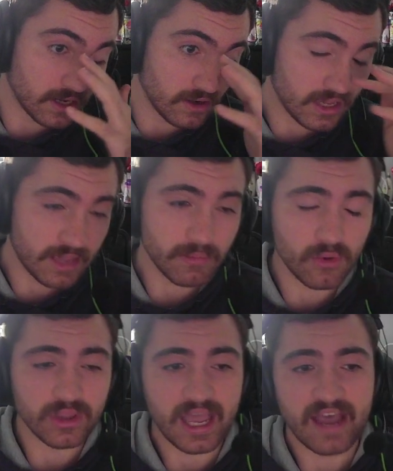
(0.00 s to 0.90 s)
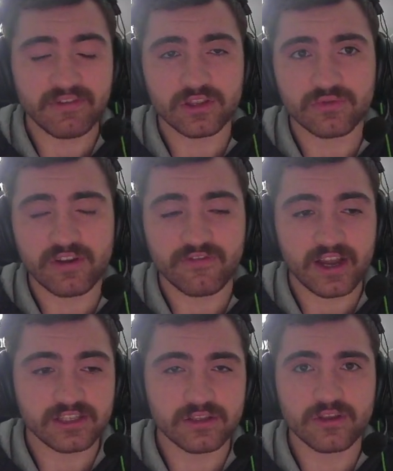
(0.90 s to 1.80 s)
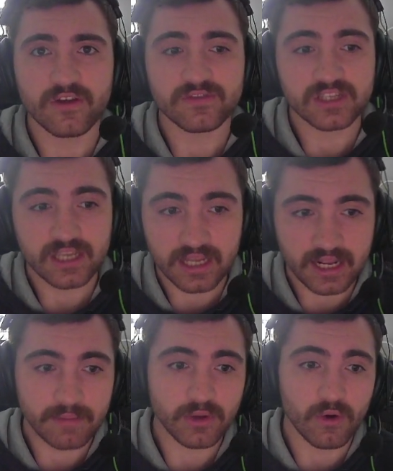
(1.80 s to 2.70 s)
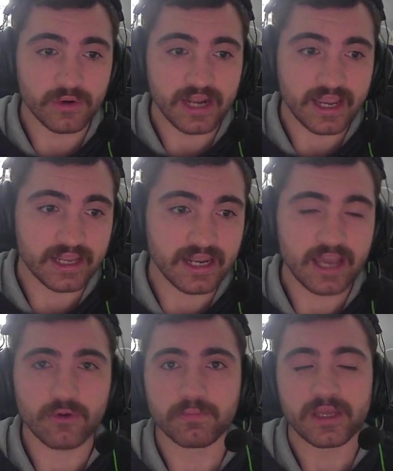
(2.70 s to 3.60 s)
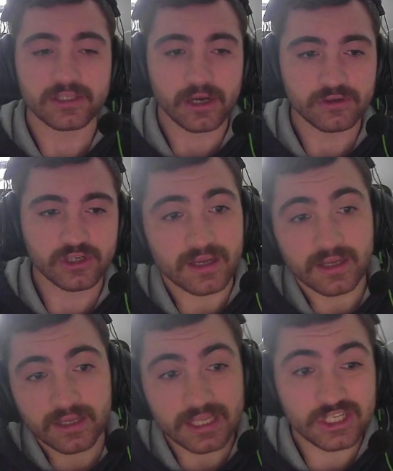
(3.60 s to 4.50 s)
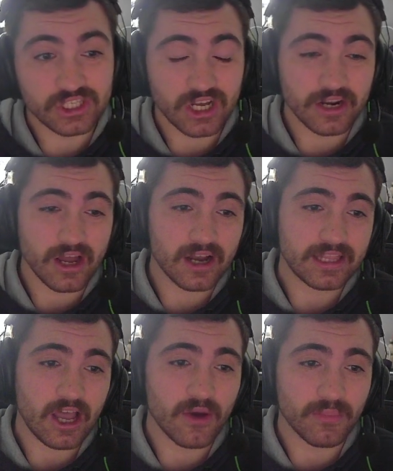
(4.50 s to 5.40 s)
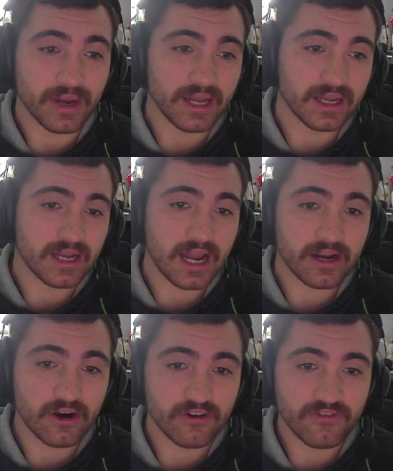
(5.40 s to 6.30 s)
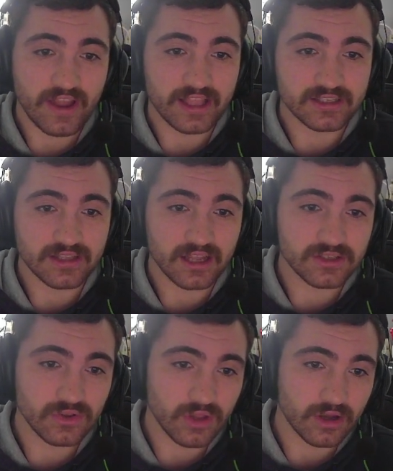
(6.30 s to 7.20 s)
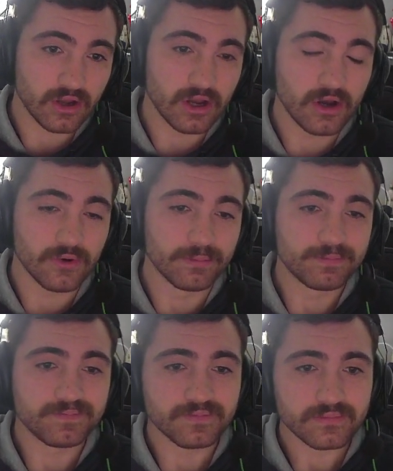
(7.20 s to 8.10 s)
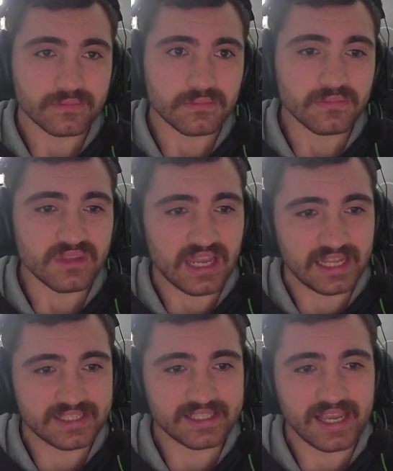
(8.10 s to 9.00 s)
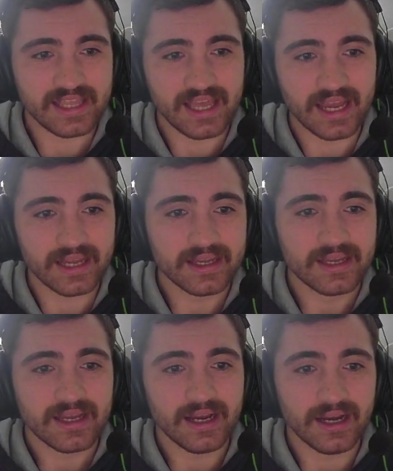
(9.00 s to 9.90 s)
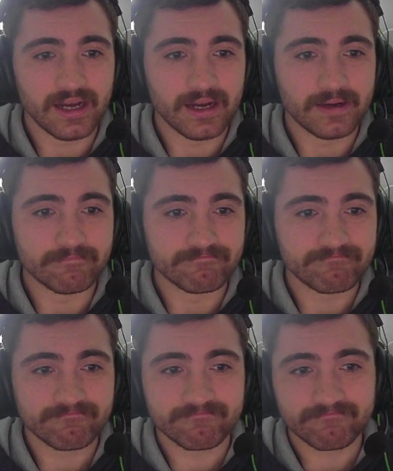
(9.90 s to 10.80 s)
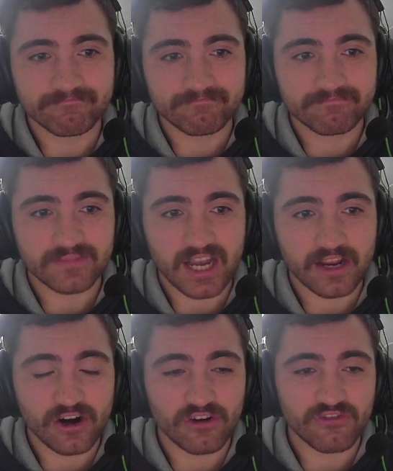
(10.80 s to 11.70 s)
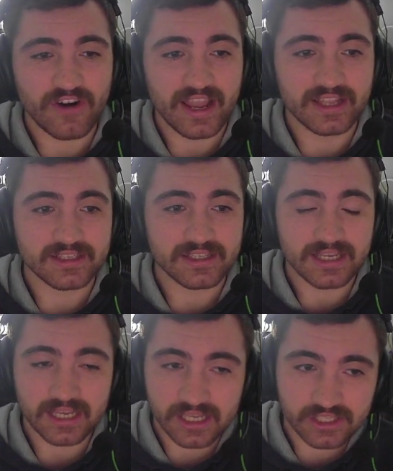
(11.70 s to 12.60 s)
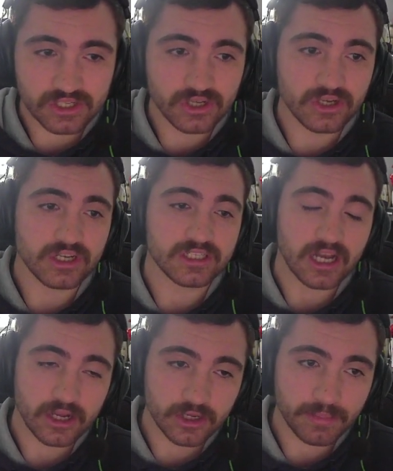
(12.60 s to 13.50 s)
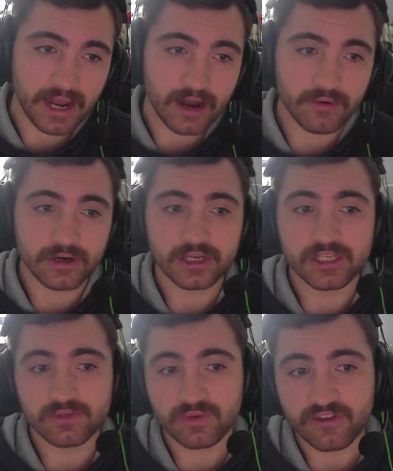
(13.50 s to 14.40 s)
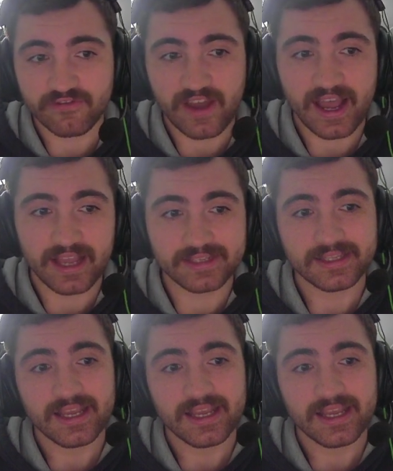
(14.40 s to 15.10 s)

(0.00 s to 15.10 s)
Him only having 3 fights in the UFC and him going neck and neck with Pantoja. He just got knocked out by Kaikar of France not too long ago. I'd say that Kaikar of France, he is good. He's got good power. He's really fast.